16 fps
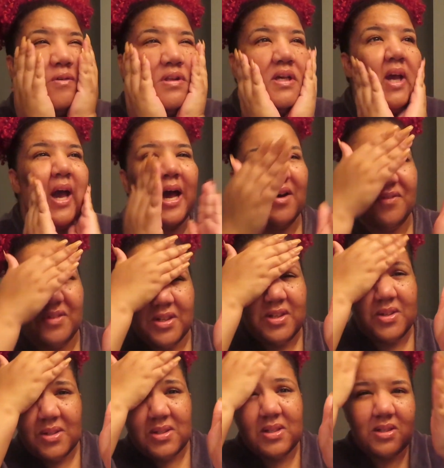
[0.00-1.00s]
have to
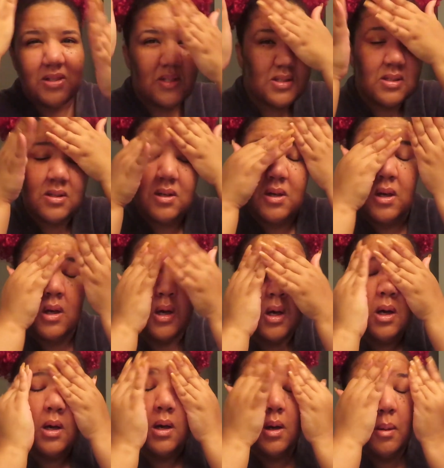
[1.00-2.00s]
use this,
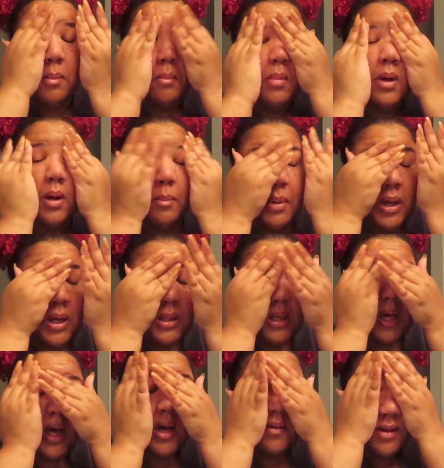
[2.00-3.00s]
but because I
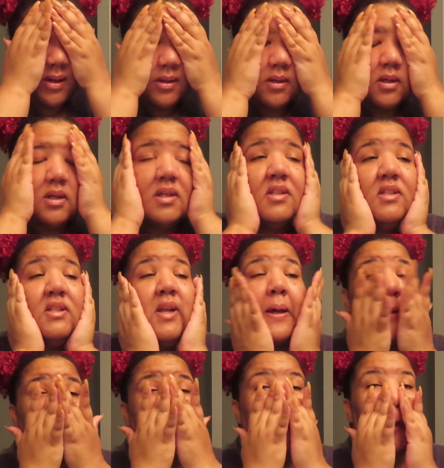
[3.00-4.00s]
have it, it's
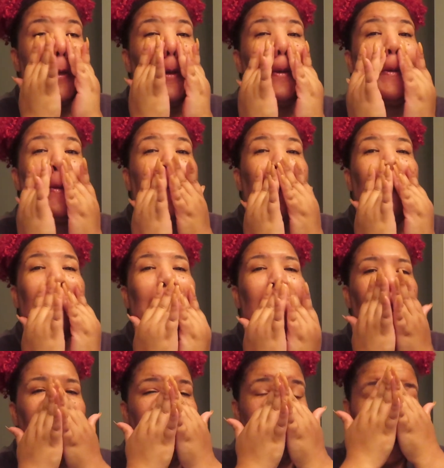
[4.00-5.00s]
nice to use.
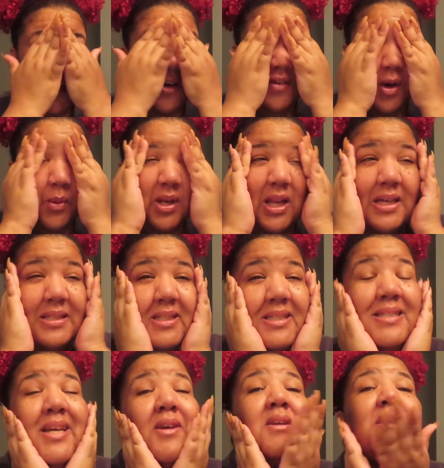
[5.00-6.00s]
I don't know if I would
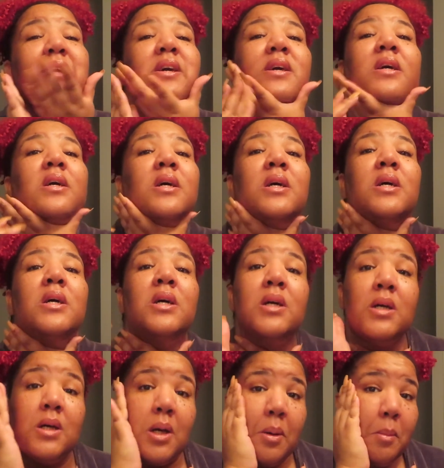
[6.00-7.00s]
necessarily
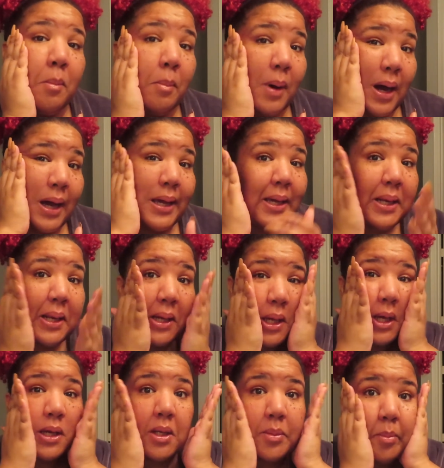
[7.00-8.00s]
buy it
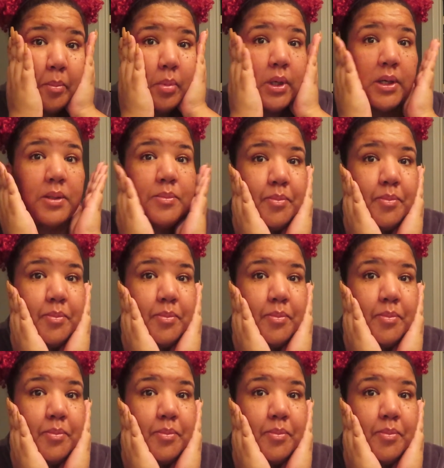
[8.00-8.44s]
again, but